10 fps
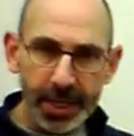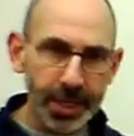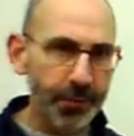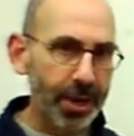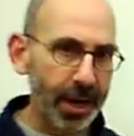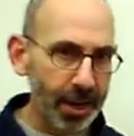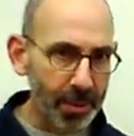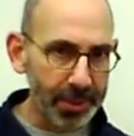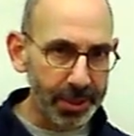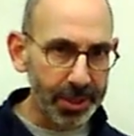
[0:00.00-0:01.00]
and different
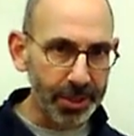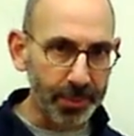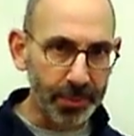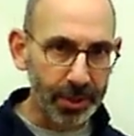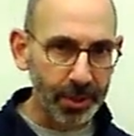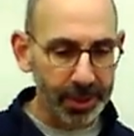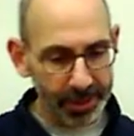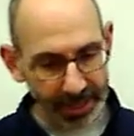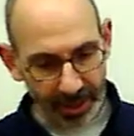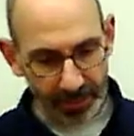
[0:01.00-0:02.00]
economic systems. At least
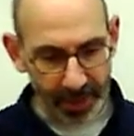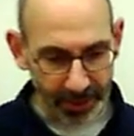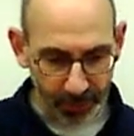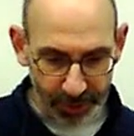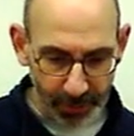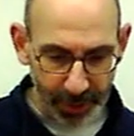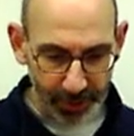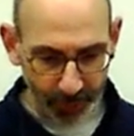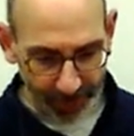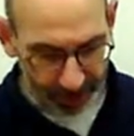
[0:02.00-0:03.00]
that's as much. We'll see what else we